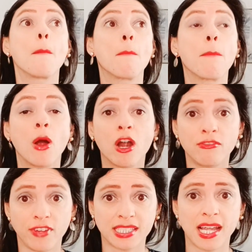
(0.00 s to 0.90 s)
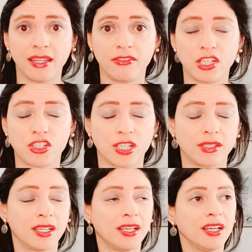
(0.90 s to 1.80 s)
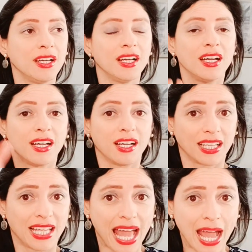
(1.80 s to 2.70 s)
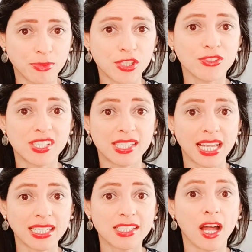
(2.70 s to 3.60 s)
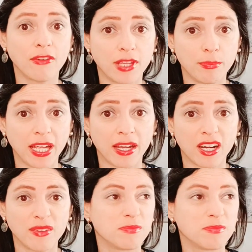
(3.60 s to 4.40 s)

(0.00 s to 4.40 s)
Perfect television. Episode 6 of The Bear,